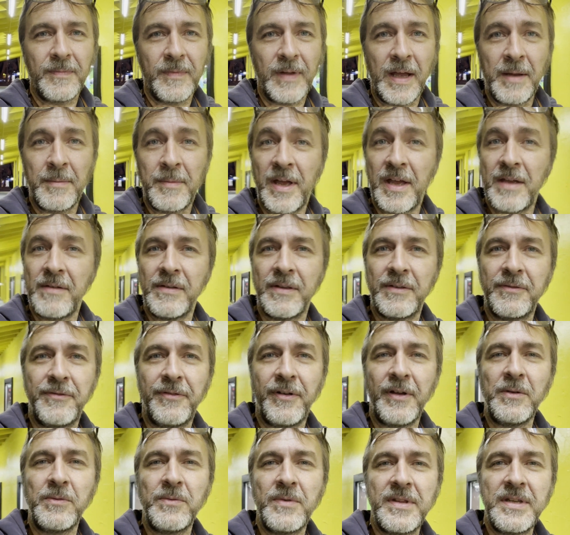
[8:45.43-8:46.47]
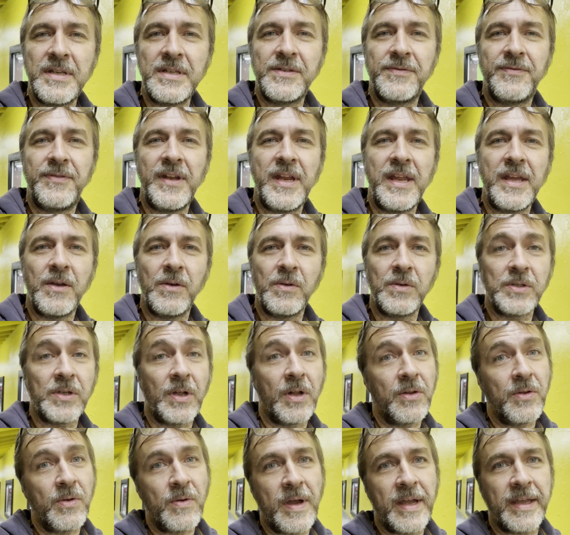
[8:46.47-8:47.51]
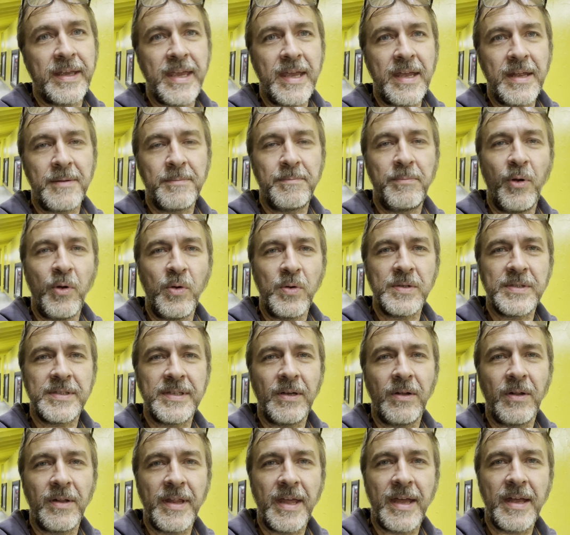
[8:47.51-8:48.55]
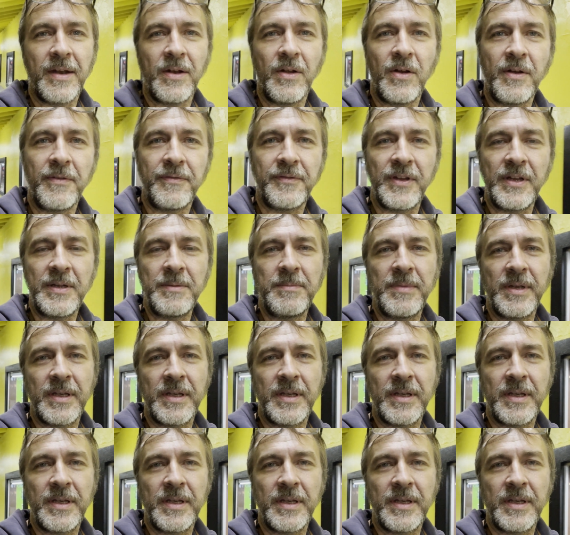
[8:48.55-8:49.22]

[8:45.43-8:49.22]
I'm having fun with these videos, although I can't post all that often